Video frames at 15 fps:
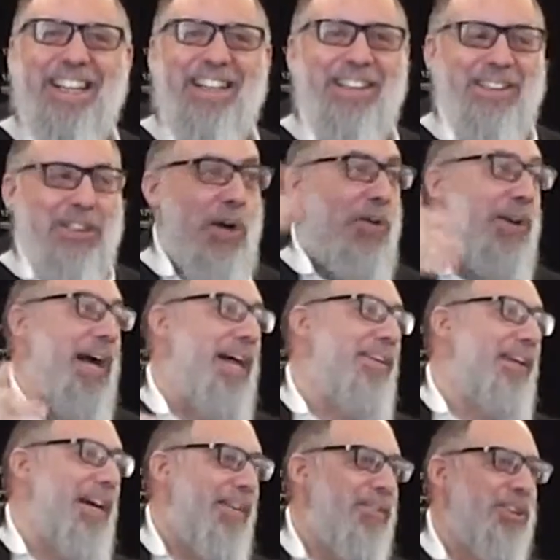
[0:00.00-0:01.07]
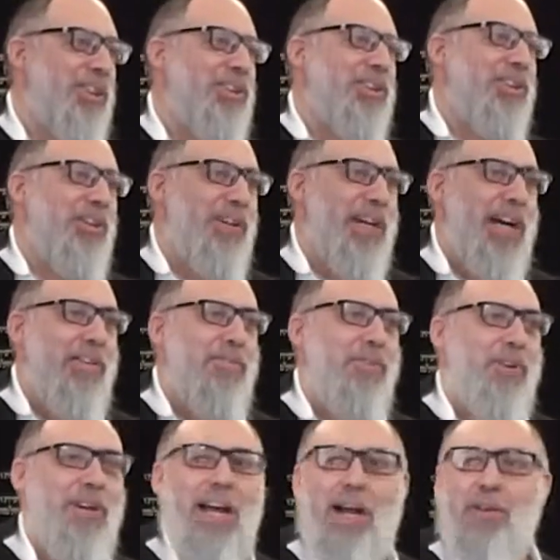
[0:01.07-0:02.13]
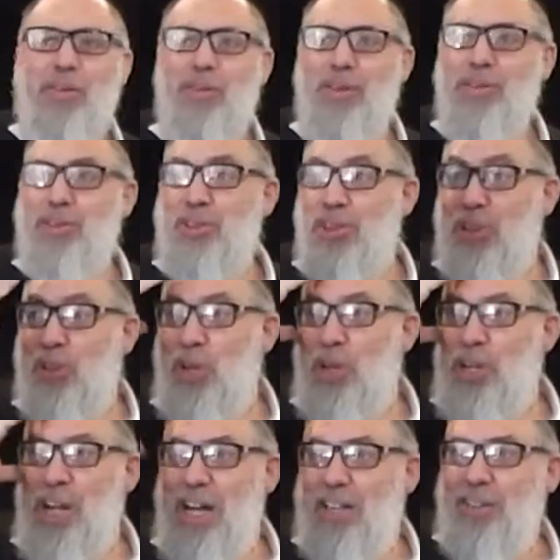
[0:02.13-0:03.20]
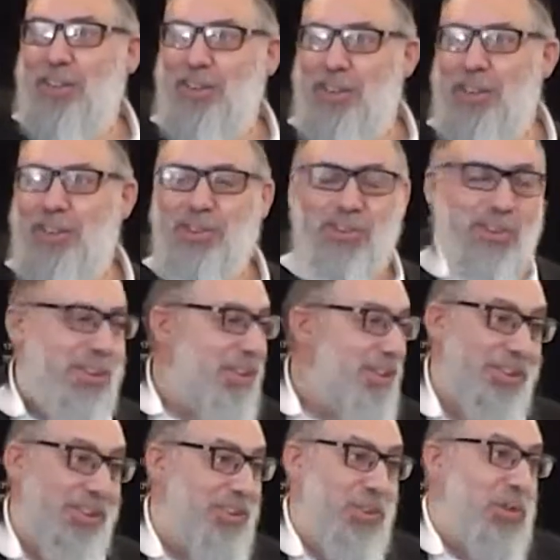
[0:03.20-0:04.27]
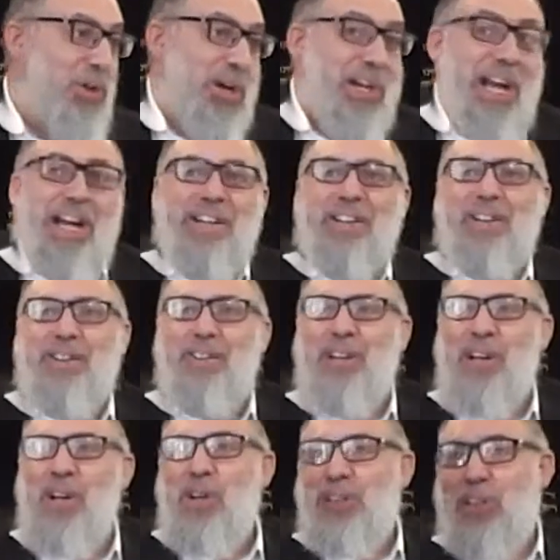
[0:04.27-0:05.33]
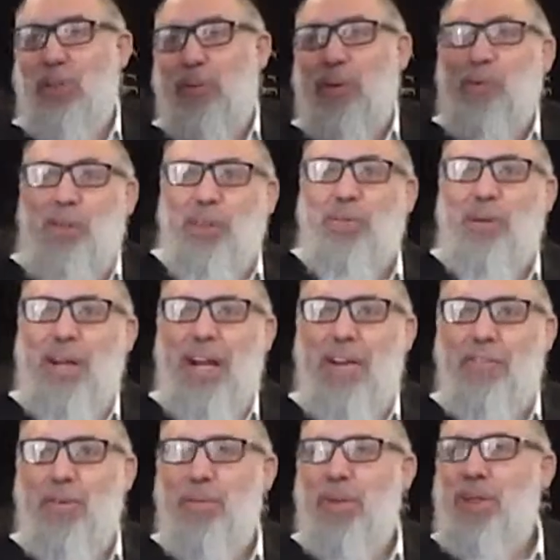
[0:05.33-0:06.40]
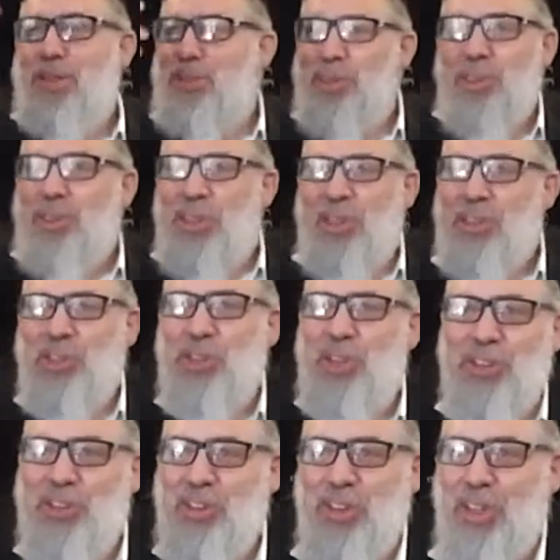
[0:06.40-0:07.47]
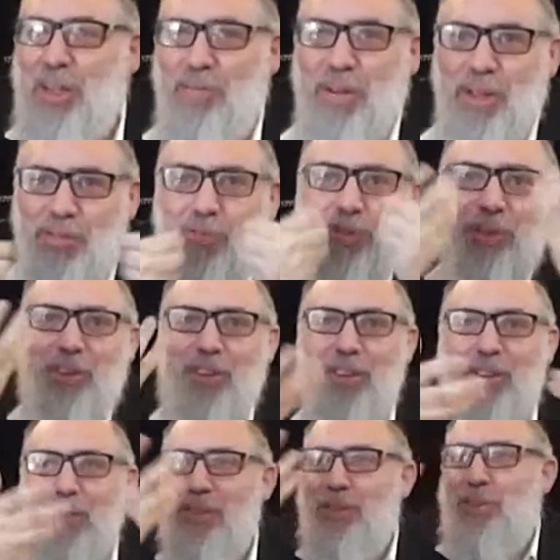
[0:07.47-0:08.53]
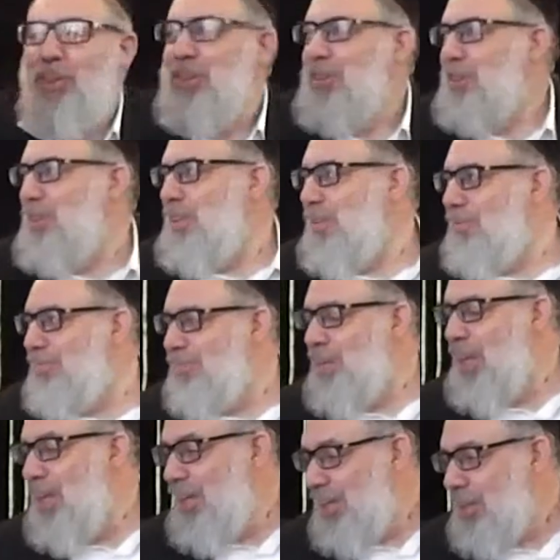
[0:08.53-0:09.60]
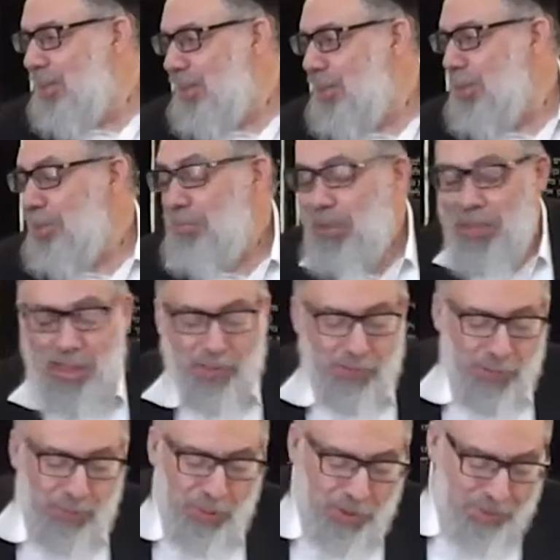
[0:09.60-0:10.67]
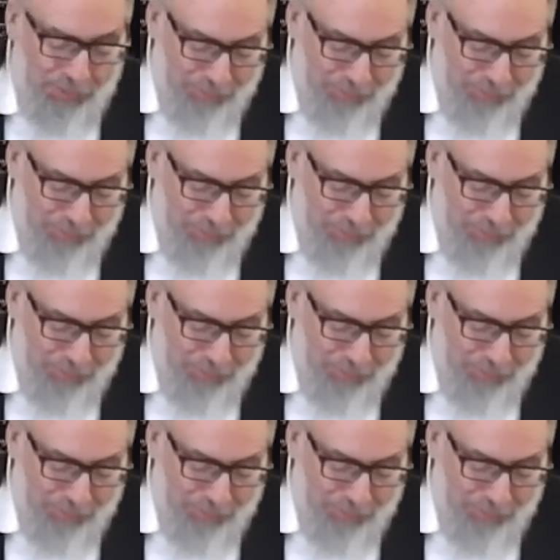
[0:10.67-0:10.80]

He's going on, the conversation is going on for an hour. Rosh is going on here, he tells his daughter. This is a going on, So 3 words, my nafkamina. It's just ivra, it's just, okay, my nafkamina.